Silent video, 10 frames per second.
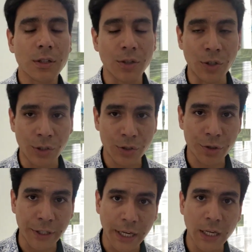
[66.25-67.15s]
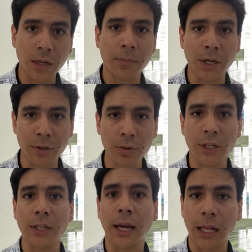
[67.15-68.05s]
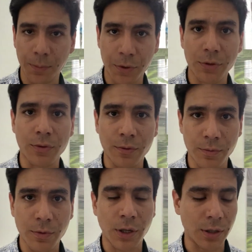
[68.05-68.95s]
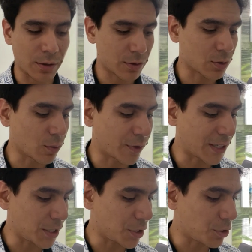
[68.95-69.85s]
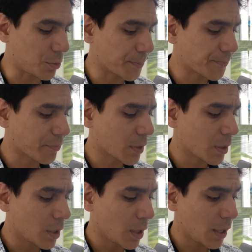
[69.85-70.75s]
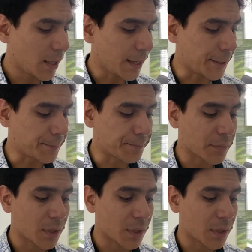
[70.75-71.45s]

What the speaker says: a training manual can help you to solve that issue. Um,